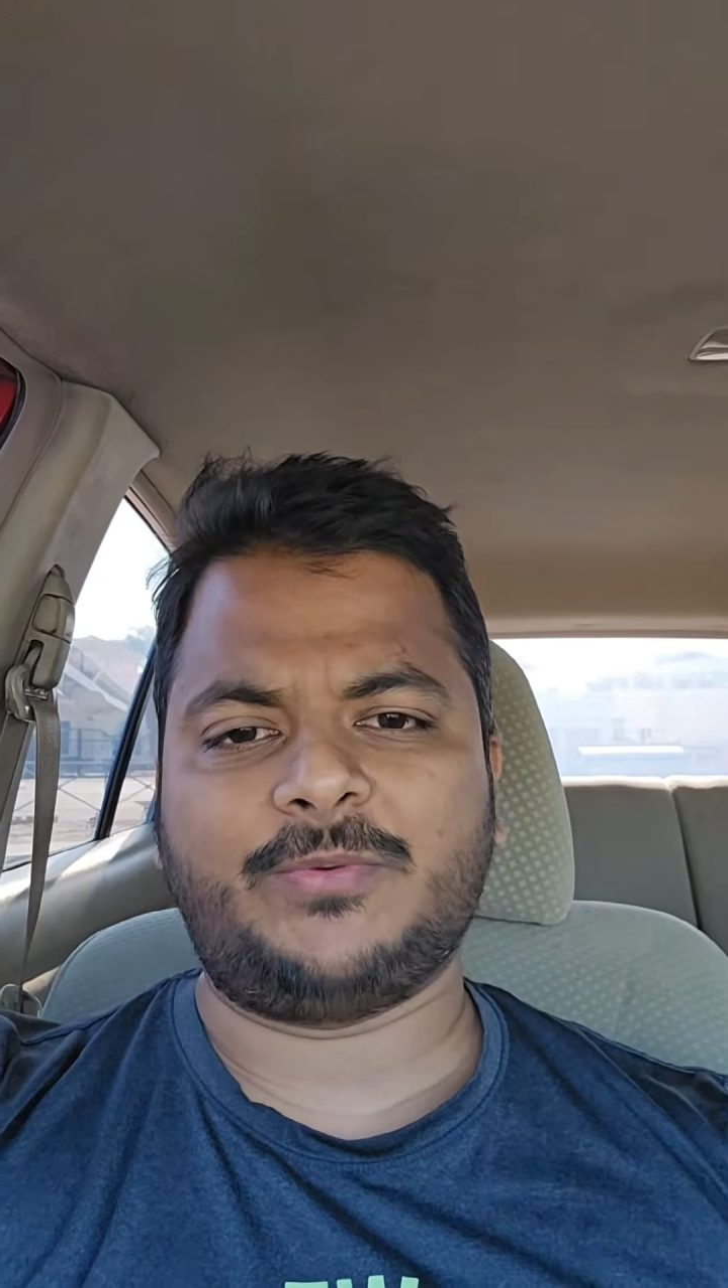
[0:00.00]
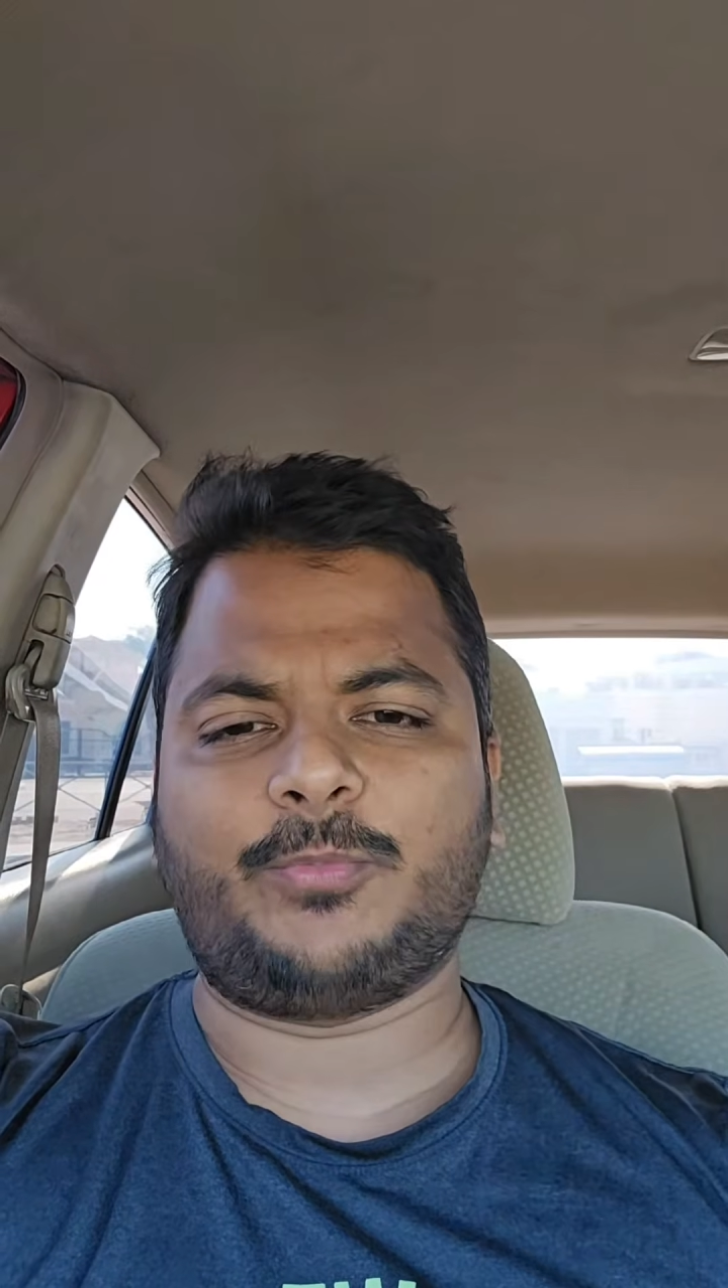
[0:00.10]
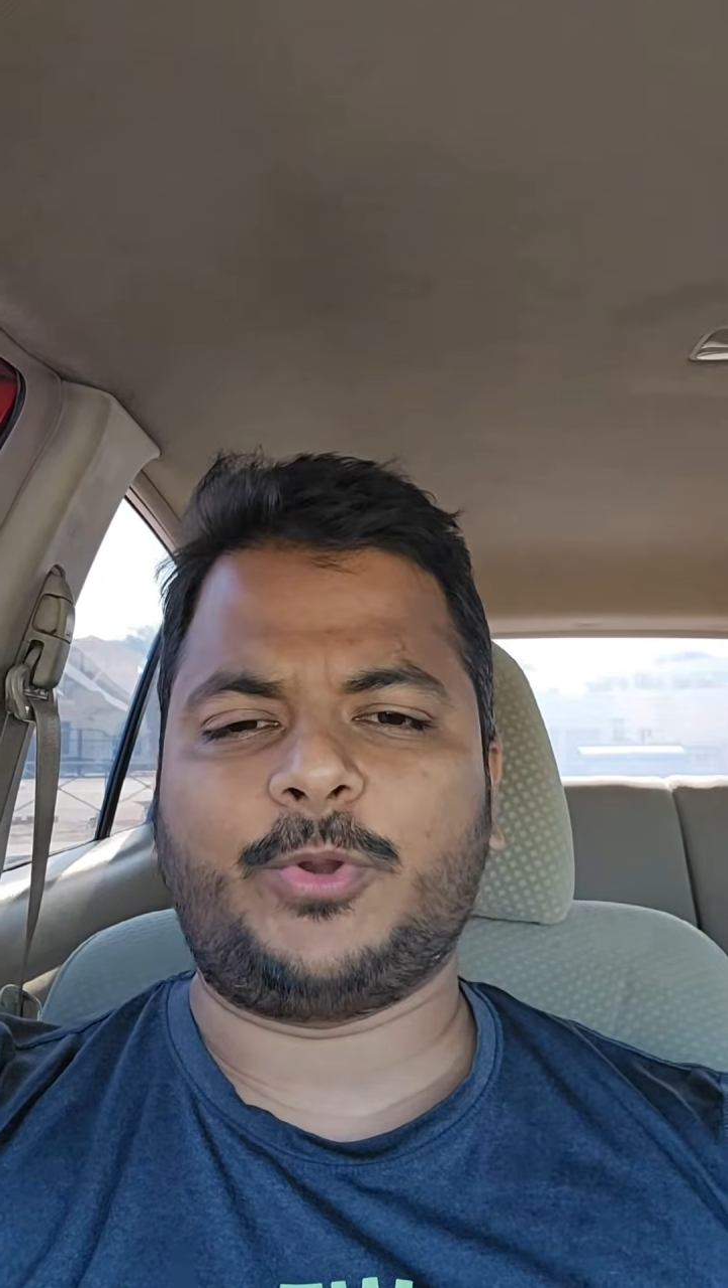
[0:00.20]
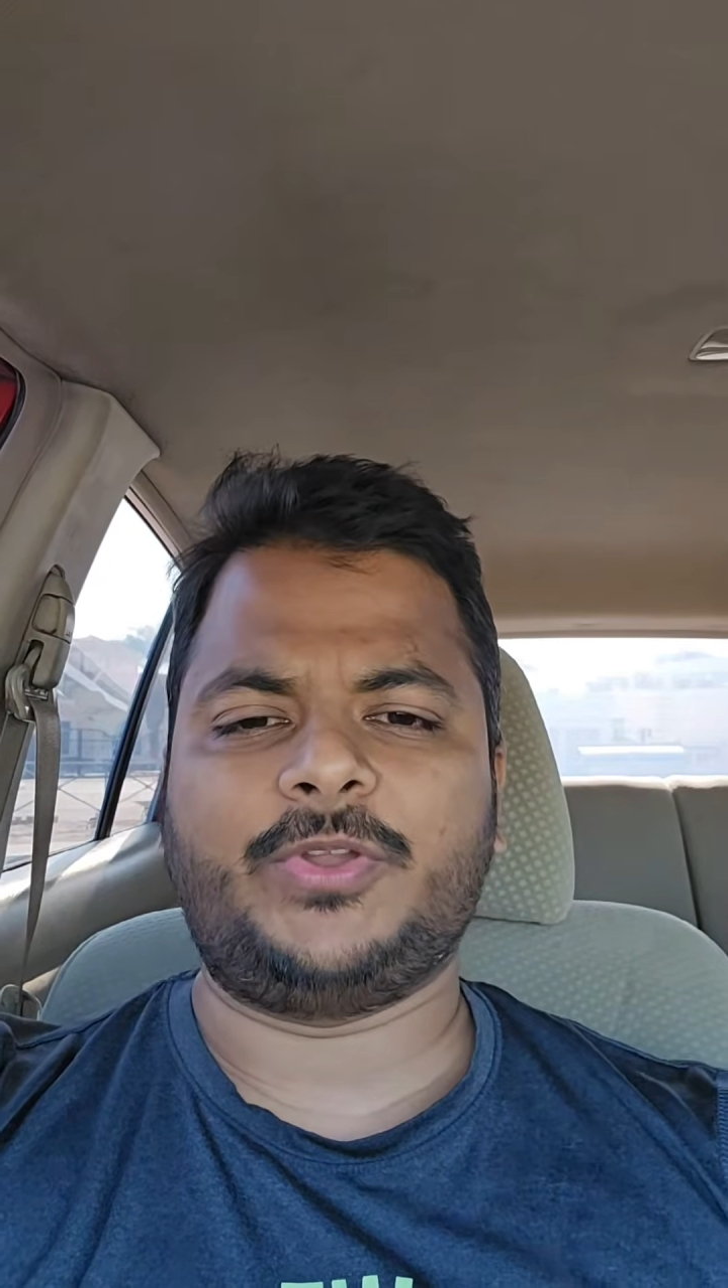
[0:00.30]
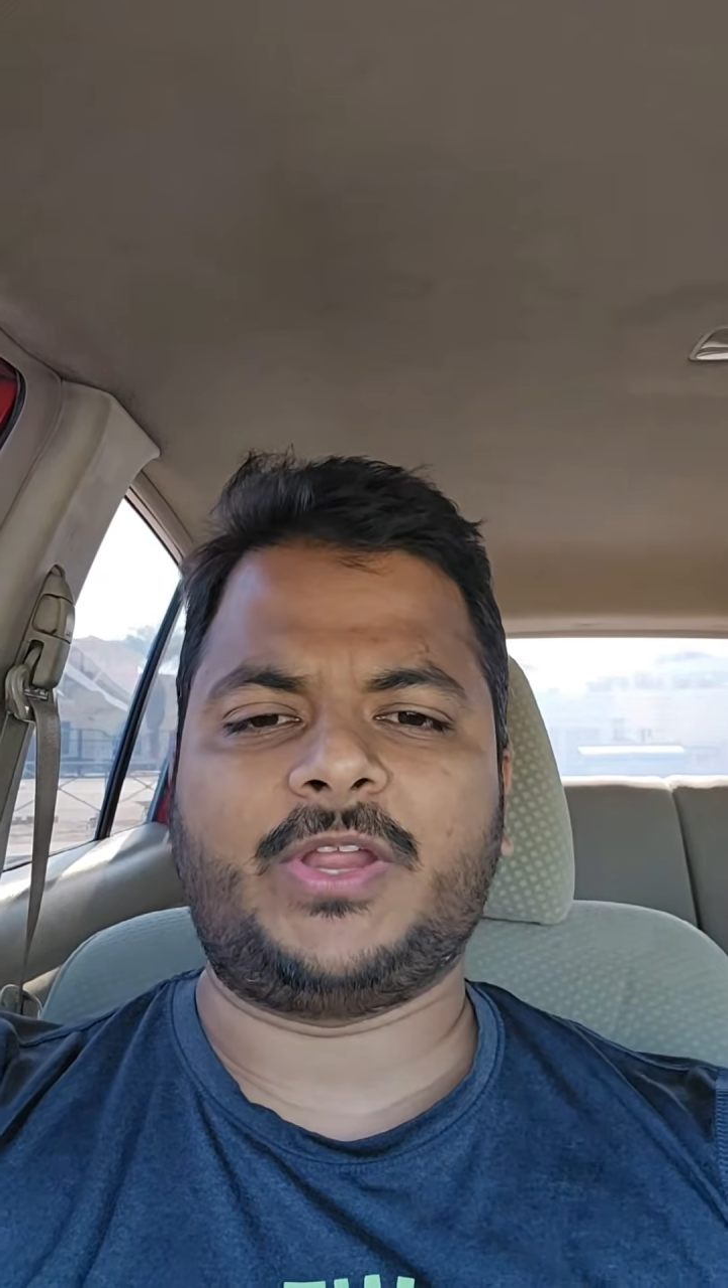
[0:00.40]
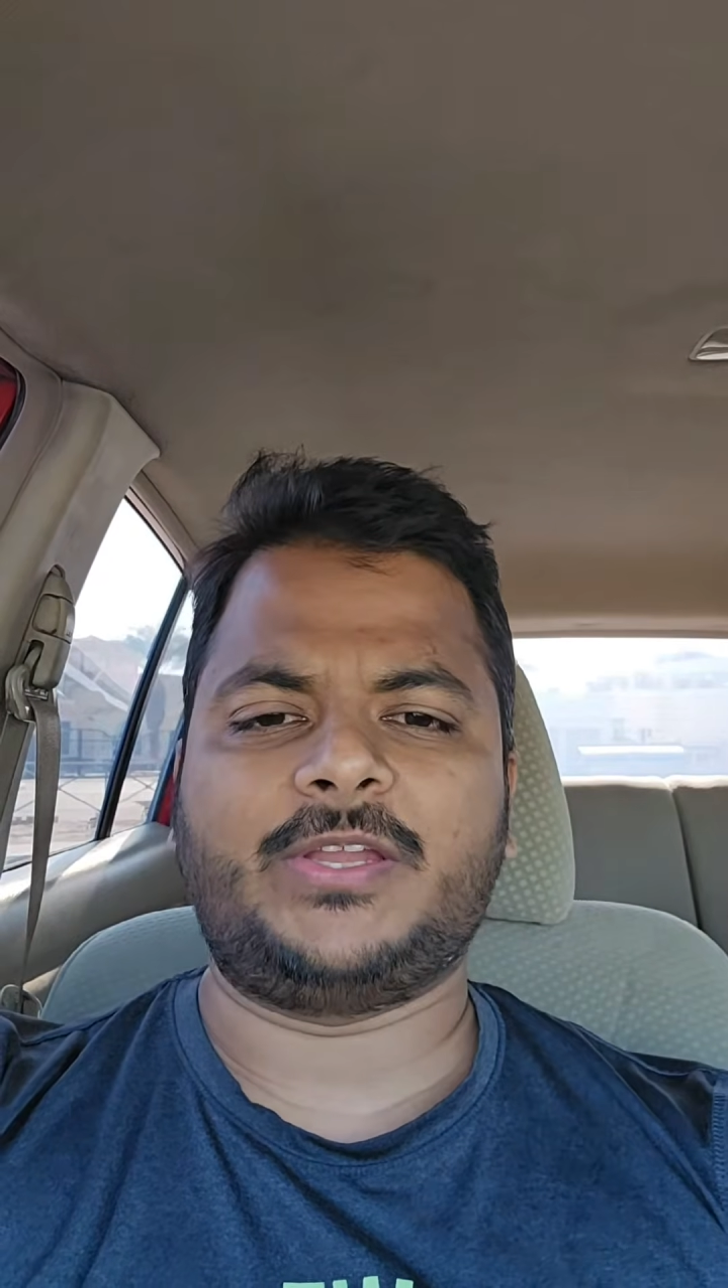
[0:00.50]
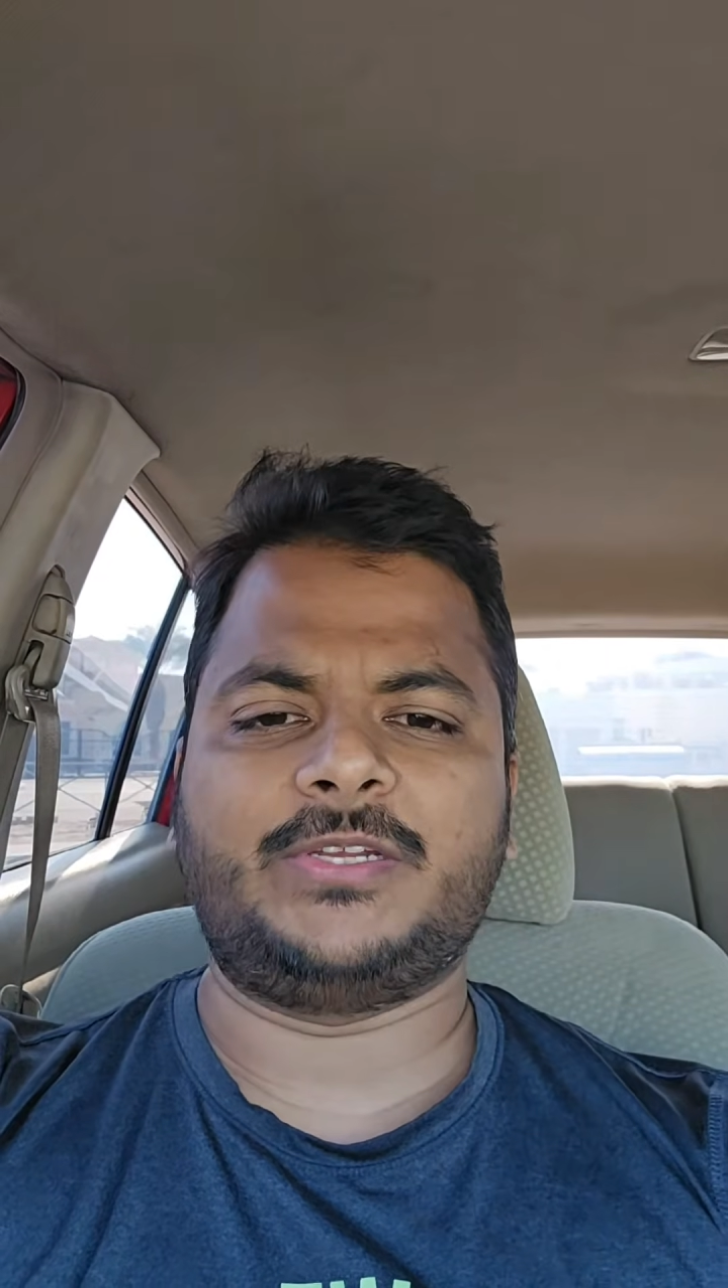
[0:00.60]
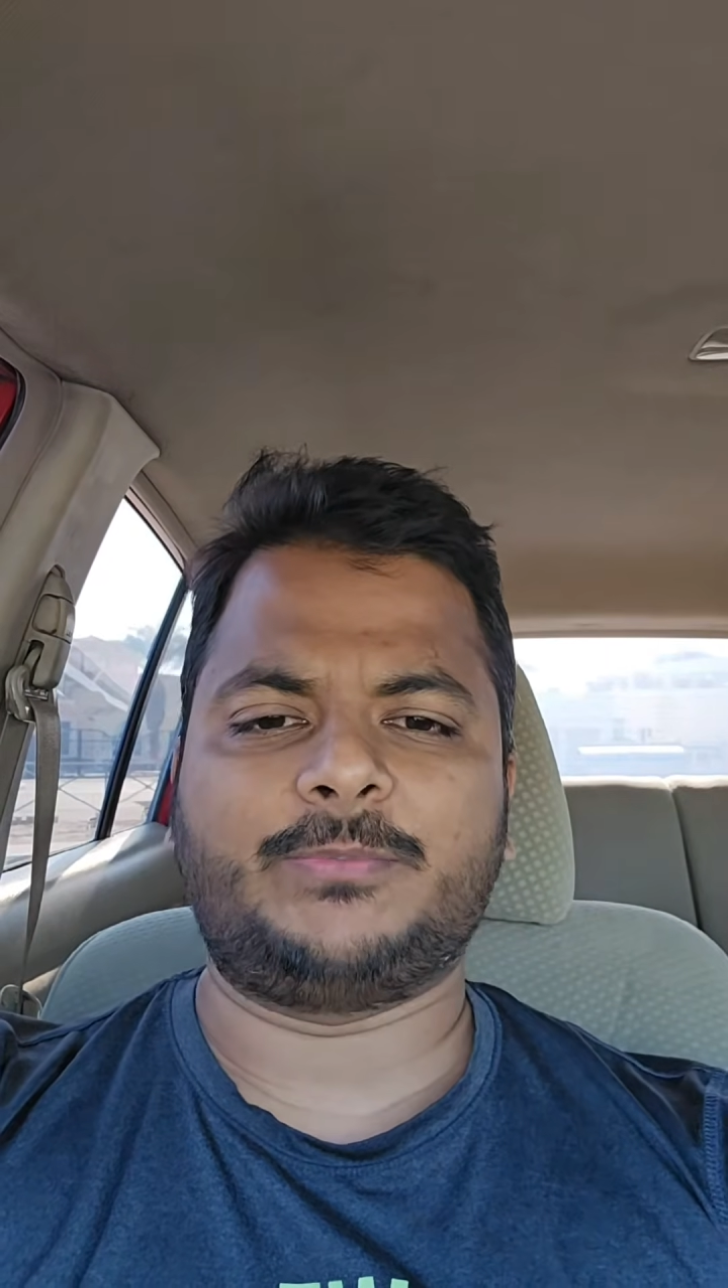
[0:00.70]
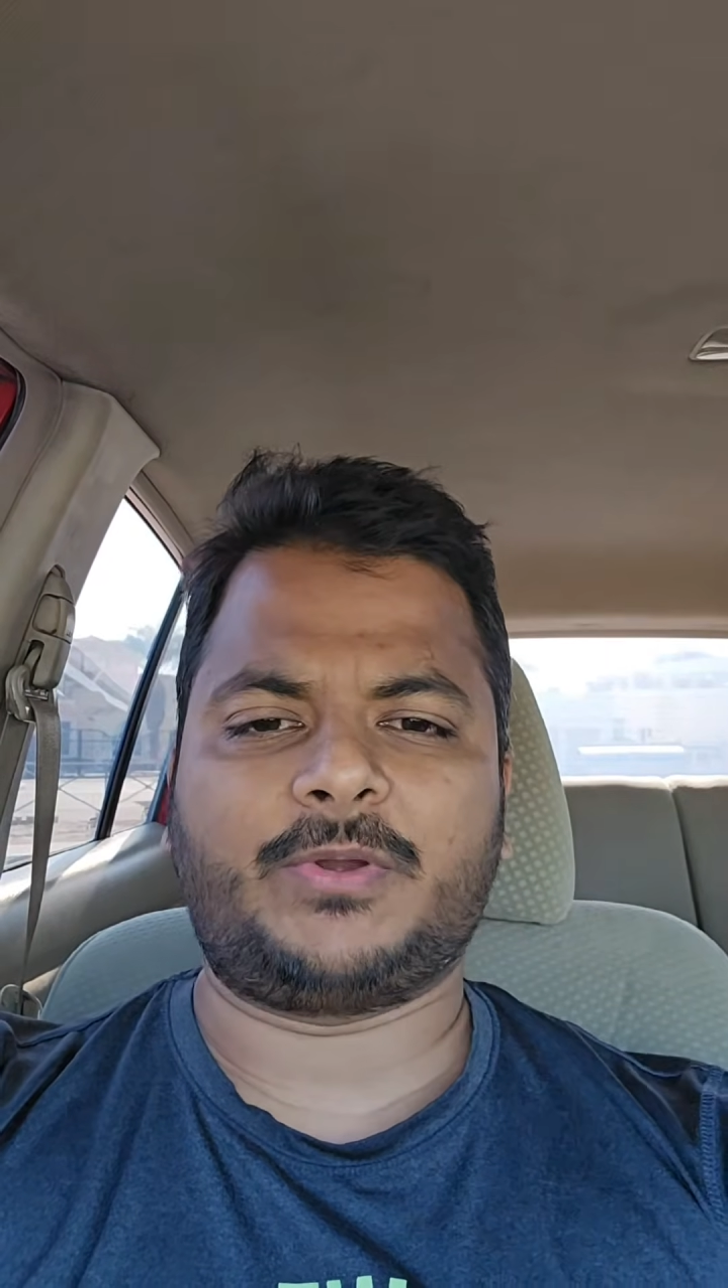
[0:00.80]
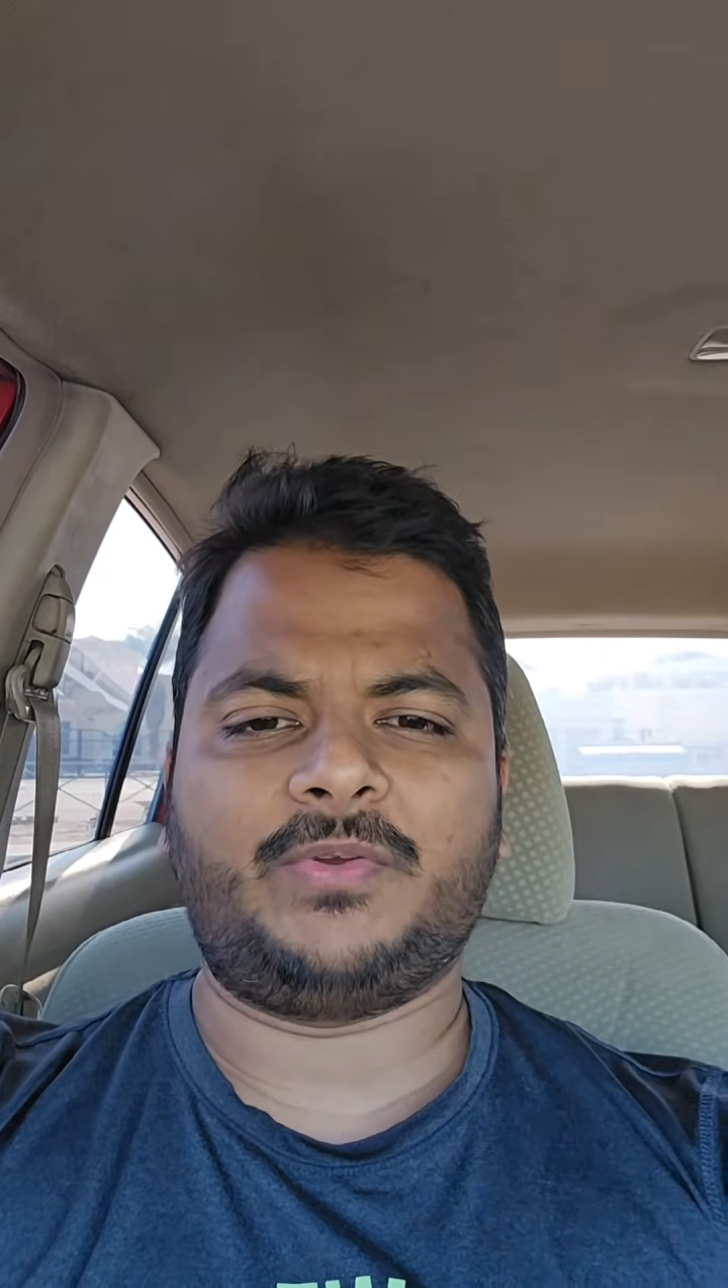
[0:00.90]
Endpoint and the